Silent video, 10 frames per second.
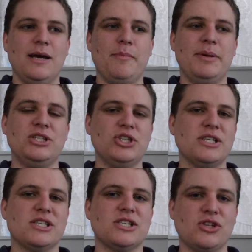but
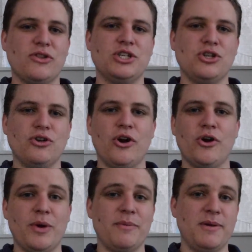just so that you
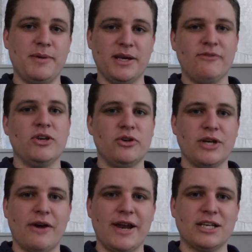know, when people are giving you
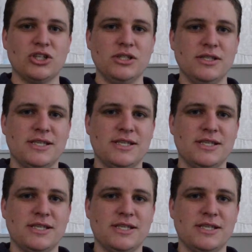directions,